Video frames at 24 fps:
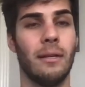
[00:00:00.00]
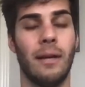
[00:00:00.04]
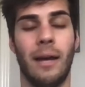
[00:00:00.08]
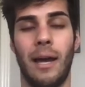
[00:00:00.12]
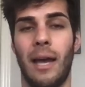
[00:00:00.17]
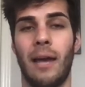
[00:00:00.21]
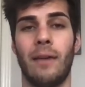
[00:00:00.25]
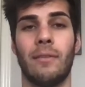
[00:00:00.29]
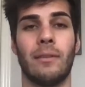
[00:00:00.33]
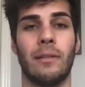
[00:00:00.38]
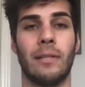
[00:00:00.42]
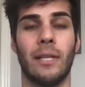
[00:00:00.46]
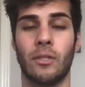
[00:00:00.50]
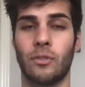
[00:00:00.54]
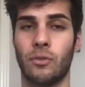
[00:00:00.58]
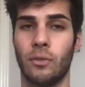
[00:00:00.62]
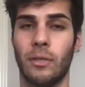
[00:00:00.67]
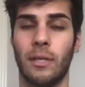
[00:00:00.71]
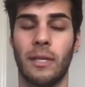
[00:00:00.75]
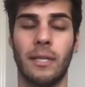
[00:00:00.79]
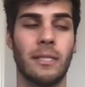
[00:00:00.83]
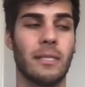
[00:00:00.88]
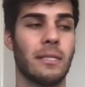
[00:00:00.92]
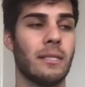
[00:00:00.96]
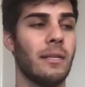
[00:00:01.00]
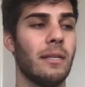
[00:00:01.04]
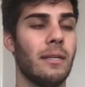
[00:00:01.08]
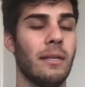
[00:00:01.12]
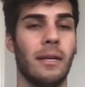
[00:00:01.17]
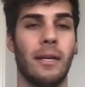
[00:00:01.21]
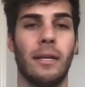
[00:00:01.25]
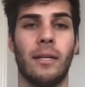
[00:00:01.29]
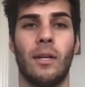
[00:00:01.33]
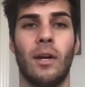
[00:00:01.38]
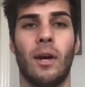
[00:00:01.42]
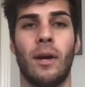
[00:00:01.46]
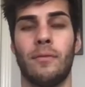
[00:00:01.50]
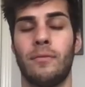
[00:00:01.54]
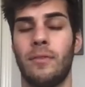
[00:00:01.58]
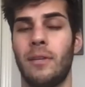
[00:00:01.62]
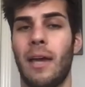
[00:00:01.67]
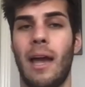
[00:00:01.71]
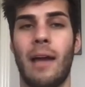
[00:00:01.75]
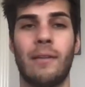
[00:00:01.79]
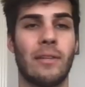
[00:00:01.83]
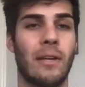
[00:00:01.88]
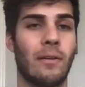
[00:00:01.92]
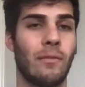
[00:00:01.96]
I have electrolytes and coffee.
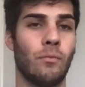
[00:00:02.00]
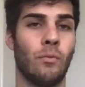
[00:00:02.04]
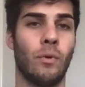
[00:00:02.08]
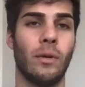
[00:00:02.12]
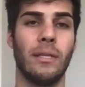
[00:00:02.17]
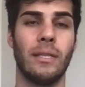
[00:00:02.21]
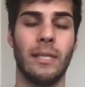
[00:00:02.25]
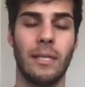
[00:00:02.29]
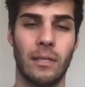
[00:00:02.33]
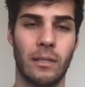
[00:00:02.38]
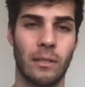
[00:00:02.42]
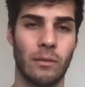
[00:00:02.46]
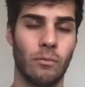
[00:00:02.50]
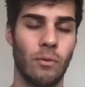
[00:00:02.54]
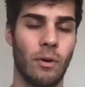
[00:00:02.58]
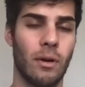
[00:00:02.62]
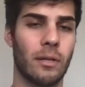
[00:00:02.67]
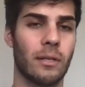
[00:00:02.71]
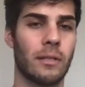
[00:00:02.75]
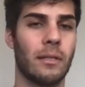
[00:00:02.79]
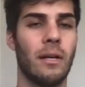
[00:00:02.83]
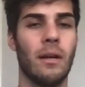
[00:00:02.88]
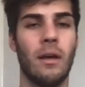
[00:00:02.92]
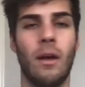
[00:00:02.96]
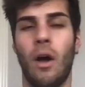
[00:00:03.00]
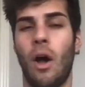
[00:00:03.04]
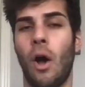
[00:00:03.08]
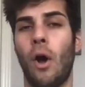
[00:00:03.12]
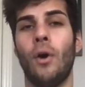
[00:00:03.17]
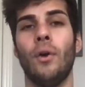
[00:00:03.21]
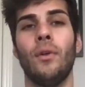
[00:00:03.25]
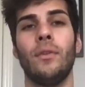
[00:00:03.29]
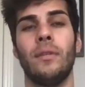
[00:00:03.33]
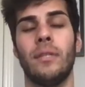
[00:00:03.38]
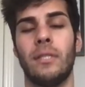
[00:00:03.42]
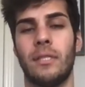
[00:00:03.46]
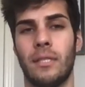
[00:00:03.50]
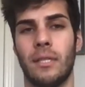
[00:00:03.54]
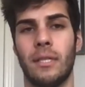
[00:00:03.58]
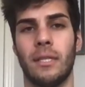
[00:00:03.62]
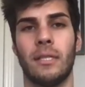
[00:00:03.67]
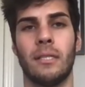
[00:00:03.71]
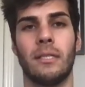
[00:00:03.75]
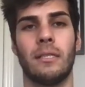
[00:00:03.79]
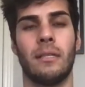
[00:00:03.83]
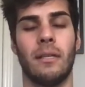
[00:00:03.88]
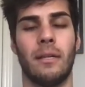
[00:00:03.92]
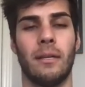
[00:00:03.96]
I have to have one liter of water, all these
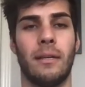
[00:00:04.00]
things.